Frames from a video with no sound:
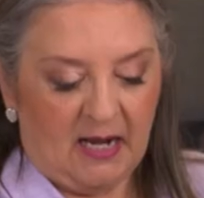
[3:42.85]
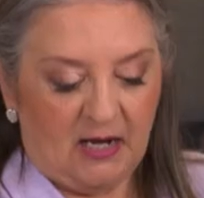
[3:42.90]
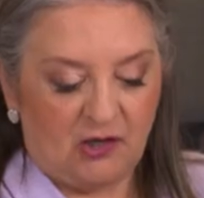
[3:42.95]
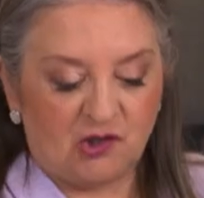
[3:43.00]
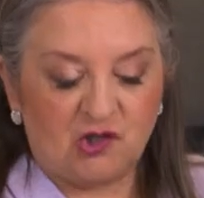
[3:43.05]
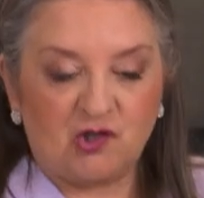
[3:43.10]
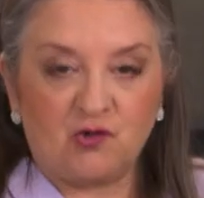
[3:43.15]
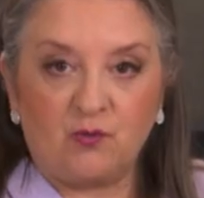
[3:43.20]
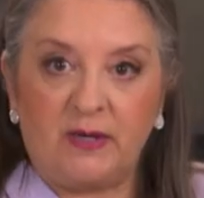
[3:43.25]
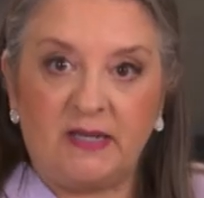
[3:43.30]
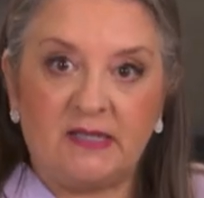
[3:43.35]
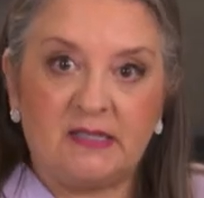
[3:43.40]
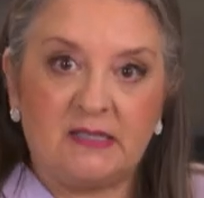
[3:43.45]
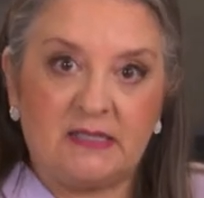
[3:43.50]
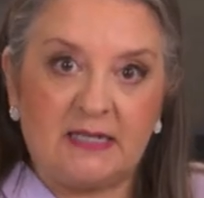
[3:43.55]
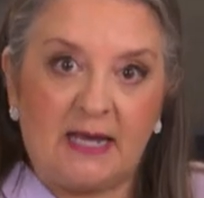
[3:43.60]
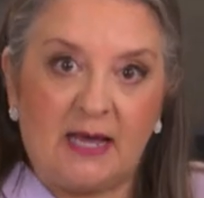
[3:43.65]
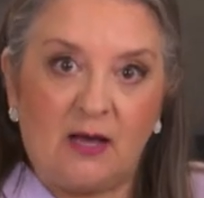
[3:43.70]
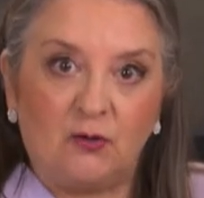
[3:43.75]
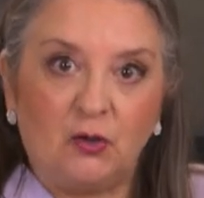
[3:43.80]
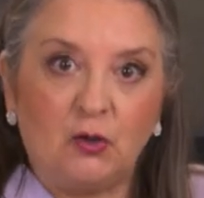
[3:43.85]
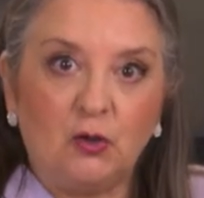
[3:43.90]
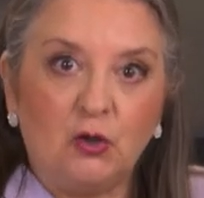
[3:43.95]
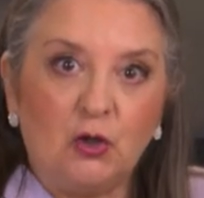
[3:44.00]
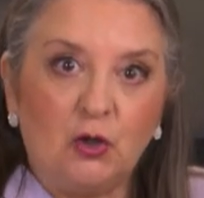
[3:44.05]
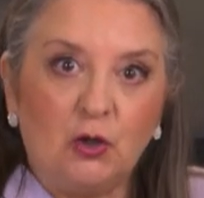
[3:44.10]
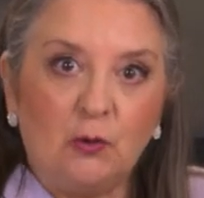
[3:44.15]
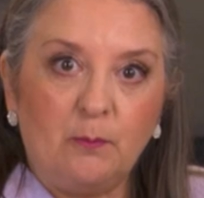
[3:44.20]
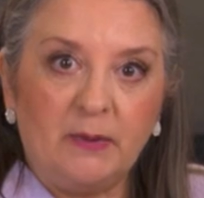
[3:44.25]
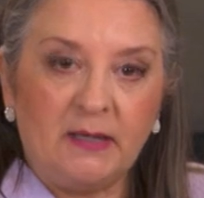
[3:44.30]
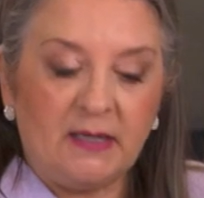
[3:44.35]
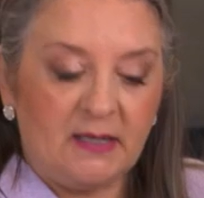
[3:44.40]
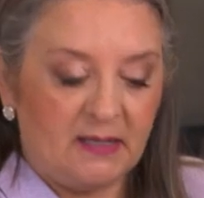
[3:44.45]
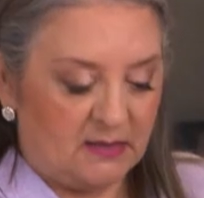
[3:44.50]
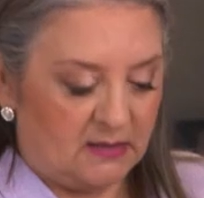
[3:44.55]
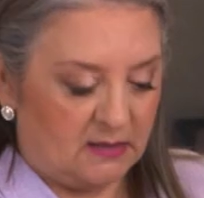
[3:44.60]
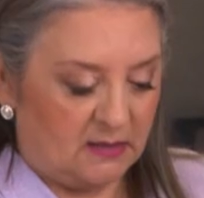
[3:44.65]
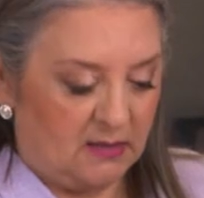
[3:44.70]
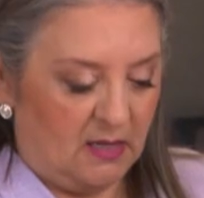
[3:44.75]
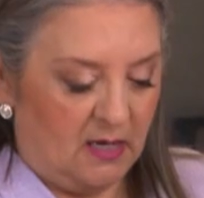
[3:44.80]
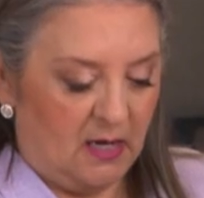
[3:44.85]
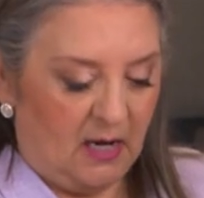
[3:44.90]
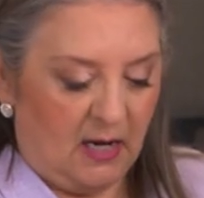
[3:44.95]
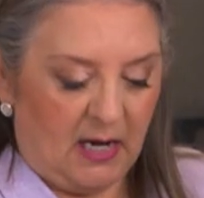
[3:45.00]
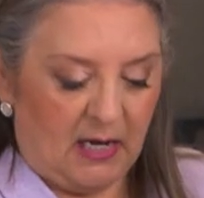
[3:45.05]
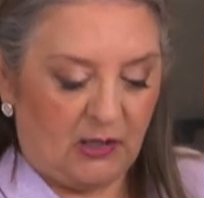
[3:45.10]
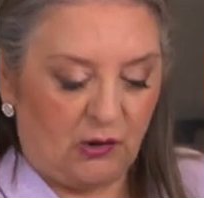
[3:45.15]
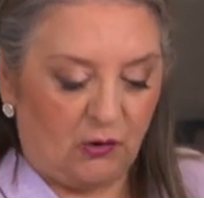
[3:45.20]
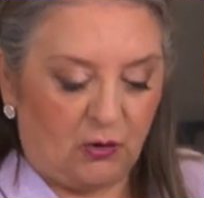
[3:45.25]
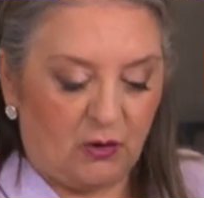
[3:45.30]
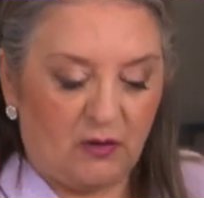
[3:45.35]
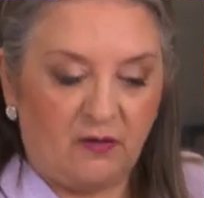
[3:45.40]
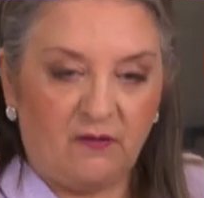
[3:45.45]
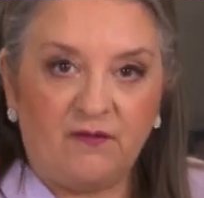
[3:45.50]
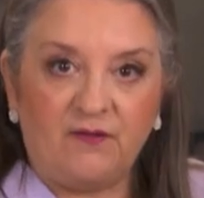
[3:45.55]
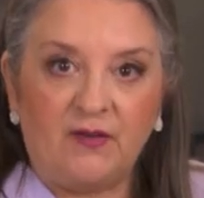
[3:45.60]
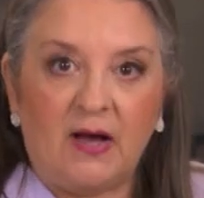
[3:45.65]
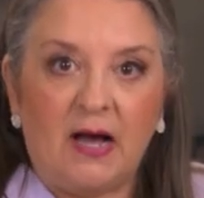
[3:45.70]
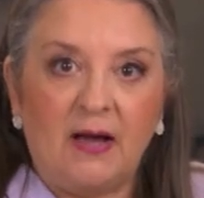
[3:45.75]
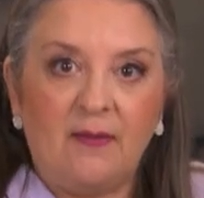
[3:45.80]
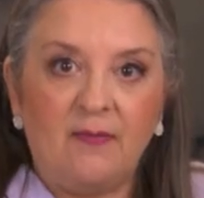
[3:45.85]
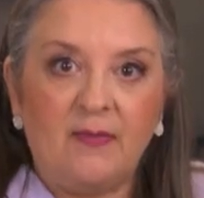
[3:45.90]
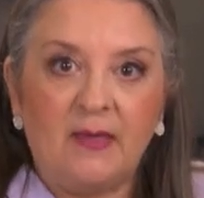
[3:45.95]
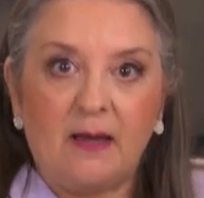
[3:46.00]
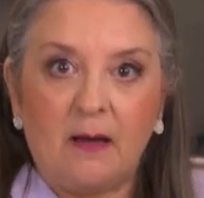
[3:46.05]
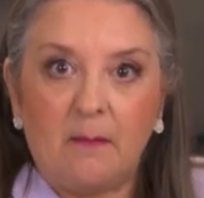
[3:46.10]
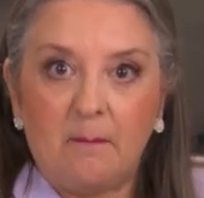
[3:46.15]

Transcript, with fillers: it shrinks down a little bit and you're gonna find the